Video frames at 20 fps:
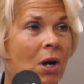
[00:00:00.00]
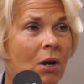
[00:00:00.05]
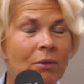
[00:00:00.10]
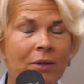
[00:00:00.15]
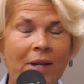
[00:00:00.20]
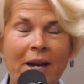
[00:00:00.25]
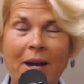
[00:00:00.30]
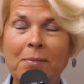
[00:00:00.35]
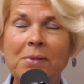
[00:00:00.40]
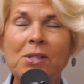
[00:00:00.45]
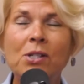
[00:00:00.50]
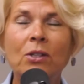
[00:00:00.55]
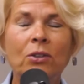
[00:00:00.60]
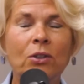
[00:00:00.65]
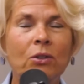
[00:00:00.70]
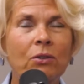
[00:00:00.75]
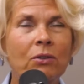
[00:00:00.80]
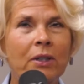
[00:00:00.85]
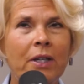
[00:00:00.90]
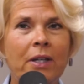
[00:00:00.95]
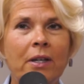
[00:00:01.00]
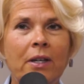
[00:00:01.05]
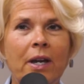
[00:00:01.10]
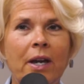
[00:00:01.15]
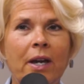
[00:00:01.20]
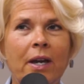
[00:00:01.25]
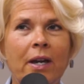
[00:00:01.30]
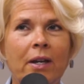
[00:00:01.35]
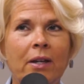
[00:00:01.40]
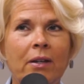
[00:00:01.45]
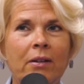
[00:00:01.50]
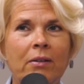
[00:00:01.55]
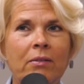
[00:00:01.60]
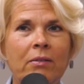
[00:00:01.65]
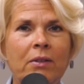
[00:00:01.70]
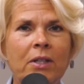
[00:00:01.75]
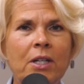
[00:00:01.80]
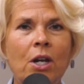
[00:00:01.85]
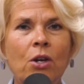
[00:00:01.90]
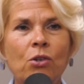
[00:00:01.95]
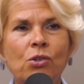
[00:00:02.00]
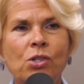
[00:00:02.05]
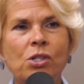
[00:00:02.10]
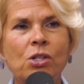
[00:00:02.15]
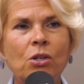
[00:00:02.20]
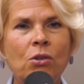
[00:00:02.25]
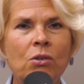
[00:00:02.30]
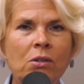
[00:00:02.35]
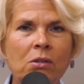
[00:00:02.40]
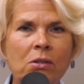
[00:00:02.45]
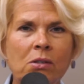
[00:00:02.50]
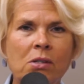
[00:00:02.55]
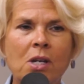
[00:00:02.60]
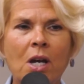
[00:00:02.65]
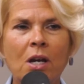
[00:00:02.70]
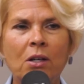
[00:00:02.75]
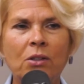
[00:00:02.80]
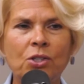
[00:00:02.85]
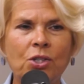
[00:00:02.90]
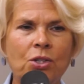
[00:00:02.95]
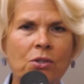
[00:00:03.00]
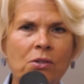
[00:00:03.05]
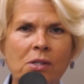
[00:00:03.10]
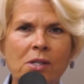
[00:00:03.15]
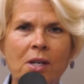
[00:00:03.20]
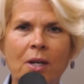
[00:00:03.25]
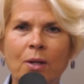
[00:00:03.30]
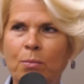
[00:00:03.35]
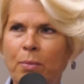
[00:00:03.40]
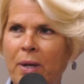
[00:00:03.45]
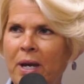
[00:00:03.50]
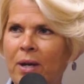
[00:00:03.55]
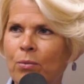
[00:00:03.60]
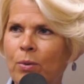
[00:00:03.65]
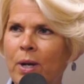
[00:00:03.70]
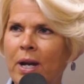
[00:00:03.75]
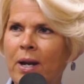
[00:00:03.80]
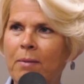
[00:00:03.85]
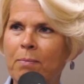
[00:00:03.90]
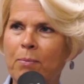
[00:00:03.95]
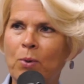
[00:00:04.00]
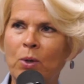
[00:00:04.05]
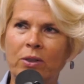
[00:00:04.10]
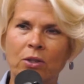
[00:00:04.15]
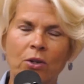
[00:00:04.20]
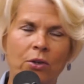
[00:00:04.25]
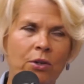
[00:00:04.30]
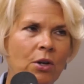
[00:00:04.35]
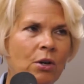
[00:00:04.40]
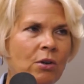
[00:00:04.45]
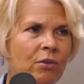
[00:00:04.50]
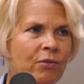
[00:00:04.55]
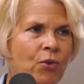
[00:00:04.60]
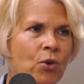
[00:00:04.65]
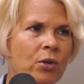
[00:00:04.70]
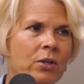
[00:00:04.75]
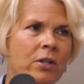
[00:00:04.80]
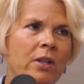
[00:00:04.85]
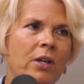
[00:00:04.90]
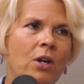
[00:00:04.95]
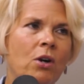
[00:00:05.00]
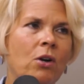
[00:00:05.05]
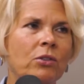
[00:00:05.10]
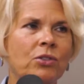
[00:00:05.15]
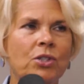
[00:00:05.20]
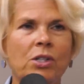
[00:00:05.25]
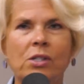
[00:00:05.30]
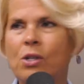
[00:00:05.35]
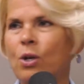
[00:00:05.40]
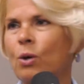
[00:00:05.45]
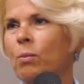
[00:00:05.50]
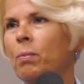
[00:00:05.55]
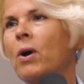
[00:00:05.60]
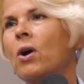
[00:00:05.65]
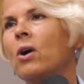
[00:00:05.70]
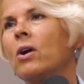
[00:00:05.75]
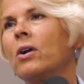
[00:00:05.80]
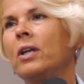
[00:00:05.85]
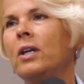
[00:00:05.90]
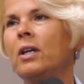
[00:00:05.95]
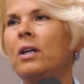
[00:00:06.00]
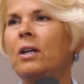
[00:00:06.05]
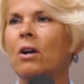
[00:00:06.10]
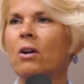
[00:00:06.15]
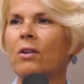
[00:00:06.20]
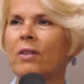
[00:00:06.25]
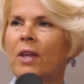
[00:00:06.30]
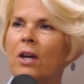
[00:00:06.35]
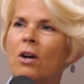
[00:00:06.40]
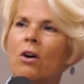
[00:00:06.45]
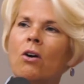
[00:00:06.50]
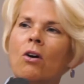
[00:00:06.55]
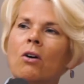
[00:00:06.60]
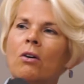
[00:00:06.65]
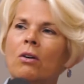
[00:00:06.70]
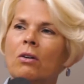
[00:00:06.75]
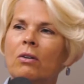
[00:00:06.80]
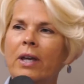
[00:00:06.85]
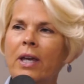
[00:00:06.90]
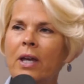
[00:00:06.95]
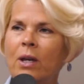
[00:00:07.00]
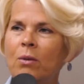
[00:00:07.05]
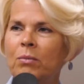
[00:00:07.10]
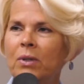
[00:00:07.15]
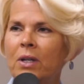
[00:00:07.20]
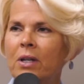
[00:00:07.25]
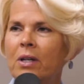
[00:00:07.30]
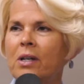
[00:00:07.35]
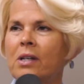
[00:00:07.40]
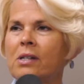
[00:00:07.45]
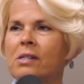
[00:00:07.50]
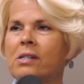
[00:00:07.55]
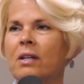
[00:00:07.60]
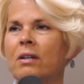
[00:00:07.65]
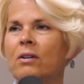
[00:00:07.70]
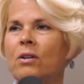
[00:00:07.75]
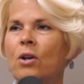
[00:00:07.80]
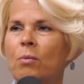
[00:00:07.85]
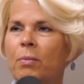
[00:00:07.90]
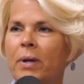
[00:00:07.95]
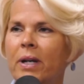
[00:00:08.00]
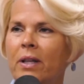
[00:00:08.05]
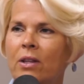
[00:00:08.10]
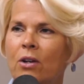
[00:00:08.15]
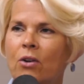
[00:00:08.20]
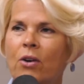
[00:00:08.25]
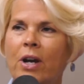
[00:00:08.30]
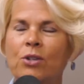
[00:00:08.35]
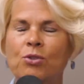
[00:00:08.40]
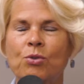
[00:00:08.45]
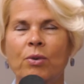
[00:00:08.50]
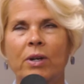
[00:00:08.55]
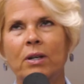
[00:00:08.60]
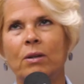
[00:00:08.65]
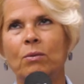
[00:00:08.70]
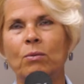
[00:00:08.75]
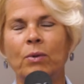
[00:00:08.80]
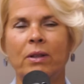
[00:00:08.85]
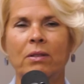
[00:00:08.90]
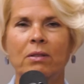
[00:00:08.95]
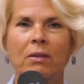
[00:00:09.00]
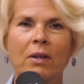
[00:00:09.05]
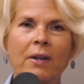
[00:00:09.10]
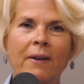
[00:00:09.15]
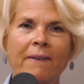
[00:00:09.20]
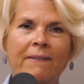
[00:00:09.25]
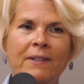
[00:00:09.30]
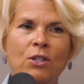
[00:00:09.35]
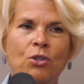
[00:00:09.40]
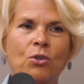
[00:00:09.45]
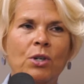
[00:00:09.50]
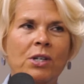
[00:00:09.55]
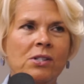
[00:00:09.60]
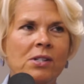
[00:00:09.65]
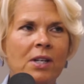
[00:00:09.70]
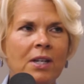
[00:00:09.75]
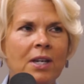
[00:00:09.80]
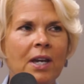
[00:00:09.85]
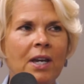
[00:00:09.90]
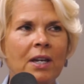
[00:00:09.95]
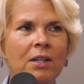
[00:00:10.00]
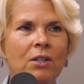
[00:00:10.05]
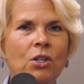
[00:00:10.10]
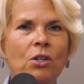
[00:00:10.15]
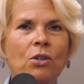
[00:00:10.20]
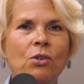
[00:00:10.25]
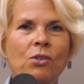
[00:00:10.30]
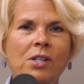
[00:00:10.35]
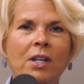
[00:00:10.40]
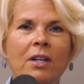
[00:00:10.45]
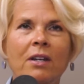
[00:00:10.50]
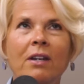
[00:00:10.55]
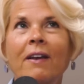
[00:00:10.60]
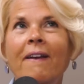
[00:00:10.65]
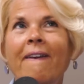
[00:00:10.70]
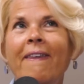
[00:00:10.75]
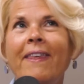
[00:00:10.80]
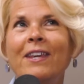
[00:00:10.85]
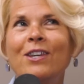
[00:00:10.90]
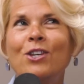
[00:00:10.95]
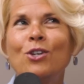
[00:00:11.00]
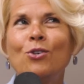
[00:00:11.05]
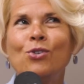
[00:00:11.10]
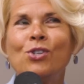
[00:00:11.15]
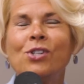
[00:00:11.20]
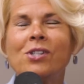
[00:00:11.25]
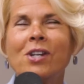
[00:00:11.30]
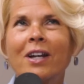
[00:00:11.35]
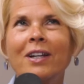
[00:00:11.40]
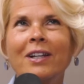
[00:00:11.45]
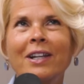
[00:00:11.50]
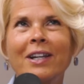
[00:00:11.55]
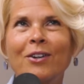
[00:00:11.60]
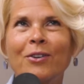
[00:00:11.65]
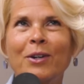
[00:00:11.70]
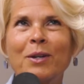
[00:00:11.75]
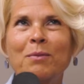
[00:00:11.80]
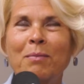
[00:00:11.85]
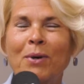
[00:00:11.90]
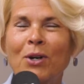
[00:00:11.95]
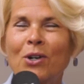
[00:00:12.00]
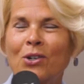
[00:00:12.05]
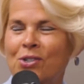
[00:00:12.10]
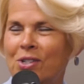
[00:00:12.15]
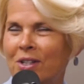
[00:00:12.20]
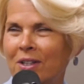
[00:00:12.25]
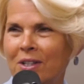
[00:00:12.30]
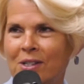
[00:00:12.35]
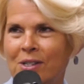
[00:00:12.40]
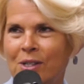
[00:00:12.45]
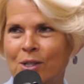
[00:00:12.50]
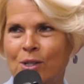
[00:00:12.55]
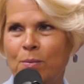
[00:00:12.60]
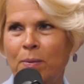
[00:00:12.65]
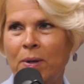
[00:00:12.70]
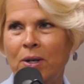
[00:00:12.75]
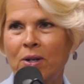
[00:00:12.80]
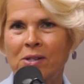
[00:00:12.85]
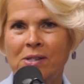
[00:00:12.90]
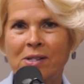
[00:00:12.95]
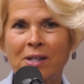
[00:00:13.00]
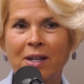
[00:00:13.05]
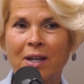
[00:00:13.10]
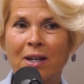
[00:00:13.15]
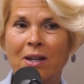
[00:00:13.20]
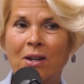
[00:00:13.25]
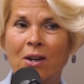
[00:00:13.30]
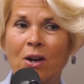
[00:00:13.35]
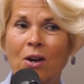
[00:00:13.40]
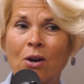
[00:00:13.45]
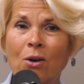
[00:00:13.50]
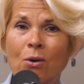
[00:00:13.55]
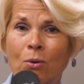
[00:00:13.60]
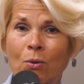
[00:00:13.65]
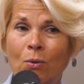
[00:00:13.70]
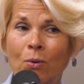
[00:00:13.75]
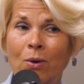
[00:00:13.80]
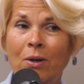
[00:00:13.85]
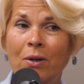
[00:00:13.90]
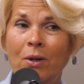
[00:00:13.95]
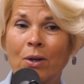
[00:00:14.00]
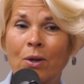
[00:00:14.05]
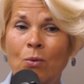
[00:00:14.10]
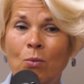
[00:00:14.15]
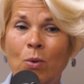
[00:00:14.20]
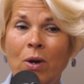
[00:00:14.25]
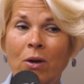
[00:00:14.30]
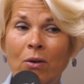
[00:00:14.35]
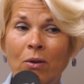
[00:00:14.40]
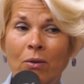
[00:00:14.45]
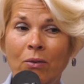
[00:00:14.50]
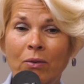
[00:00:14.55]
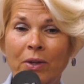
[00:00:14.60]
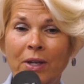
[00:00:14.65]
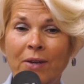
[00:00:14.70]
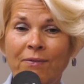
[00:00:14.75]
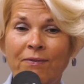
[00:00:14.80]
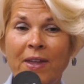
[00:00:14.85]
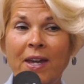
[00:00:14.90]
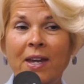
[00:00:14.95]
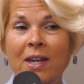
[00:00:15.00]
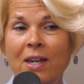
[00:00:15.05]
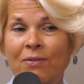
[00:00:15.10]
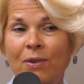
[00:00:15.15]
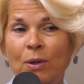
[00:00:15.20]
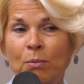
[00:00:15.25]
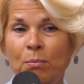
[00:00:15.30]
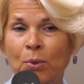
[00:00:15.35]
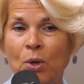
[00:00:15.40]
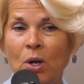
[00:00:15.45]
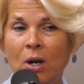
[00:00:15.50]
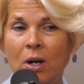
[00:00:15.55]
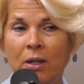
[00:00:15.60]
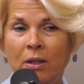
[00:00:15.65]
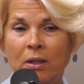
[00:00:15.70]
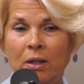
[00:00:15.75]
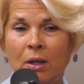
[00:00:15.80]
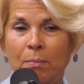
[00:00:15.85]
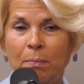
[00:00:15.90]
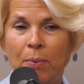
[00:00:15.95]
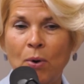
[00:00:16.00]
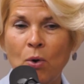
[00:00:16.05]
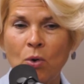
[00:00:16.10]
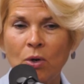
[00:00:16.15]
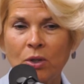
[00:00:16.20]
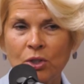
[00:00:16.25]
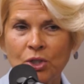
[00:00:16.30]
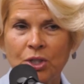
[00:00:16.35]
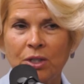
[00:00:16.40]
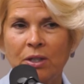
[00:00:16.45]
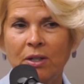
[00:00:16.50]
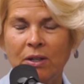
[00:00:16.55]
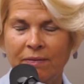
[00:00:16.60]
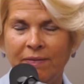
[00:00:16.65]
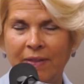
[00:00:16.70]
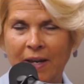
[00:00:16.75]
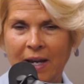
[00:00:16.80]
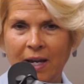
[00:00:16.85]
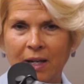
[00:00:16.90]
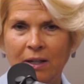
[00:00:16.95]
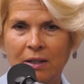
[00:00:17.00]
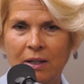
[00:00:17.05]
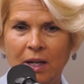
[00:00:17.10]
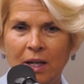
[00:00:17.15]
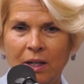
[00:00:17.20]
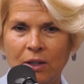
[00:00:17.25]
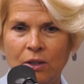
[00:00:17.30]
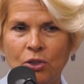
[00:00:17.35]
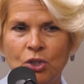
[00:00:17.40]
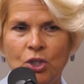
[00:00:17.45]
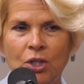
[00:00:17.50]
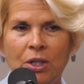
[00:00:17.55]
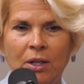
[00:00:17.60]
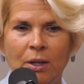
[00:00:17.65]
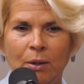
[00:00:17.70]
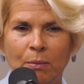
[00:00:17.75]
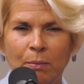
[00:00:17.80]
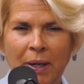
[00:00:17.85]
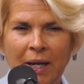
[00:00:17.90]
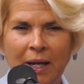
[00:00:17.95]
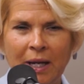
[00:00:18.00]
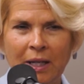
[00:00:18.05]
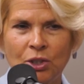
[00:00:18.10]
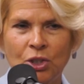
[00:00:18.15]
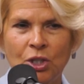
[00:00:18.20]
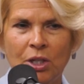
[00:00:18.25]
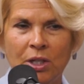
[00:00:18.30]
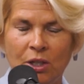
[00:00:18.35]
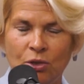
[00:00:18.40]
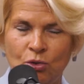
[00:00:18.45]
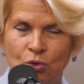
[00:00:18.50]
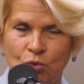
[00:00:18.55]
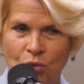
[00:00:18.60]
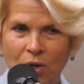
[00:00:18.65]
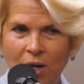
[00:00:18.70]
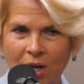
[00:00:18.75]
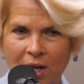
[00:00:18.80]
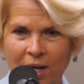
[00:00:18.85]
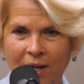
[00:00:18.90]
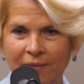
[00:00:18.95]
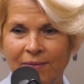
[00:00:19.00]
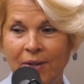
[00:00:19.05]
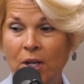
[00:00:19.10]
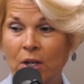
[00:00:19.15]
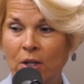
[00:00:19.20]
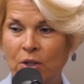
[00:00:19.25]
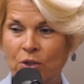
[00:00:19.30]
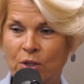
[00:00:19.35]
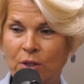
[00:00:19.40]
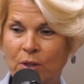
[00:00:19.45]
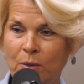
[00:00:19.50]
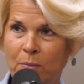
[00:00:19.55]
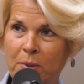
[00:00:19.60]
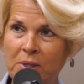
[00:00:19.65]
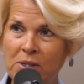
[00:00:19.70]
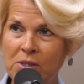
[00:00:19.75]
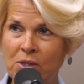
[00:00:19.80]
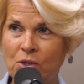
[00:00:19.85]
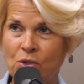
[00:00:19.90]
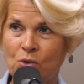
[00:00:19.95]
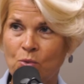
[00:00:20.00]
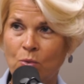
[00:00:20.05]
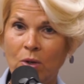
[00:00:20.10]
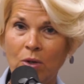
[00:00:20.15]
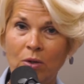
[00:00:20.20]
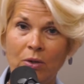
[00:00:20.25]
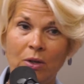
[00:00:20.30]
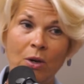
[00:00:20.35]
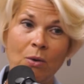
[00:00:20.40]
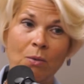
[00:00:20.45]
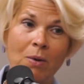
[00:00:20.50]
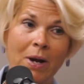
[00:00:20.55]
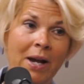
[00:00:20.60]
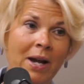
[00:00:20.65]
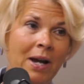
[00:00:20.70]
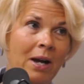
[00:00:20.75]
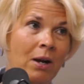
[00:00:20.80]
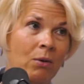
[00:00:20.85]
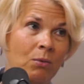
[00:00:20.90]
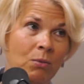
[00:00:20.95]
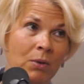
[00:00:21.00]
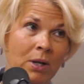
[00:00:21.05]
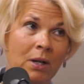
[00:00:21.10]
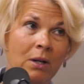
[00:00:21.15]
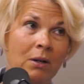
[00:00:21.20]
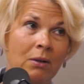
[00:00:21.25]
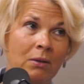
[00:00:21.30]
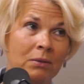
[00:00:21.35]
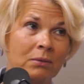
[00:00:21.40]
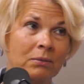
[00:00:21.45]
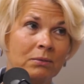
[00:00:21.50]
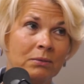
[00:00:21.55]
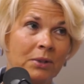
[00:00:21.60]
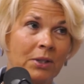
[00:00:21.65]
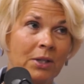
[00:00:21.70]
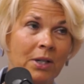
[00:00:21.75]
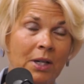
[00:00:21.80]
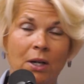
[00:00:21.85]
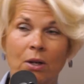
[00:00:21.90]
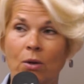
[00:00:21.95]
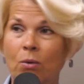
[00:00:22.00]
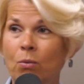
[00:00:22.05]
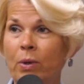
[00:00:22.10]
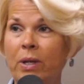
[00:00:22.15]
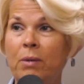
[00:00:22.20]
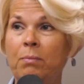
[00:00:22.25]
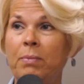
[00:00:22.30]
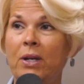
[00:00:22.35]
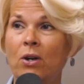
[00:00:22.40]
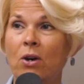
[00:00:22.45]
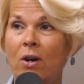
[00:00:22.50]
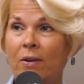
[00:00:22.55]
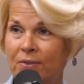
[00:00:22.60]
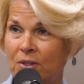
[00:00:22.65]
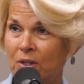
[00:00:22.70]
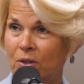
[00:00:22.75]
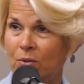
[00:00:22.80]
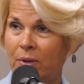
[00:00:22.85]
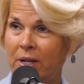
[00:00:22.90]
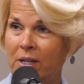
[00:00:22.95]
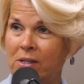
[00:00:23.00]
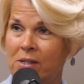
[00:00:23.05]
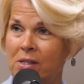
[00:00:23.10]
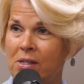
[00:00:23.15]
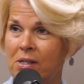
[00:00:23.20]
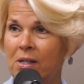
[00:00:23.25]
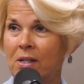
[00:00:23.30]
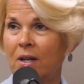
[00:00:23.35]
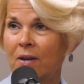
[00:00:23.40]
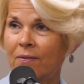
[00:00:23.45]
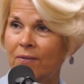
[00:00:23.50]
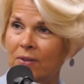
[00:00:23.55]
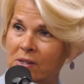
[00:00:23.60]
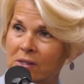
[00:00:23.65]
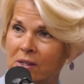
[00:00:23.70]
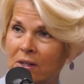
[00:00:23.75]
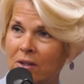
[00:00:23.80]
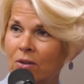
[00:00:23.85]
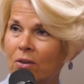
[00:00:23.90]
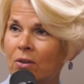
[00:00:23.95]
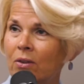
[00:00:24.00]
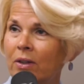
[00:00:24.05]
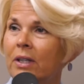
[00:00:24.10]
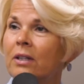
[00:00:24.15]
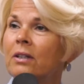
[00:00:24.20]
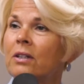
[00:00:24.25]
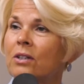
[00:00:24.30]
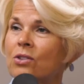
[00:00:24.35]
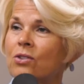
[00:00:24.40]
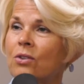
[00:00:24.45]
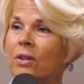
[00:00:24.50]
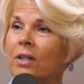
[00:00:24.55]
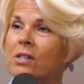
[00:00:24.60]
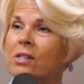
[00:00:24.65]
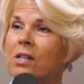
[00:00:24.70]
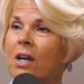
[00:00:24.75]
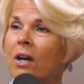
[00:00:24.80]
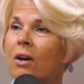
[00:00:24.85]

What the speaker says: Well, absolutely. And, college students get a bad rap. What they're known for, do they all just go party? Are they all aimless and they're graduating with degrees they can't use? And you suddenly are immersed in this experience like, oh, well, if they even brought a portion of that energy and passion and drive to the business world, oh, wow. Well, we'd be off to the races in every single industry.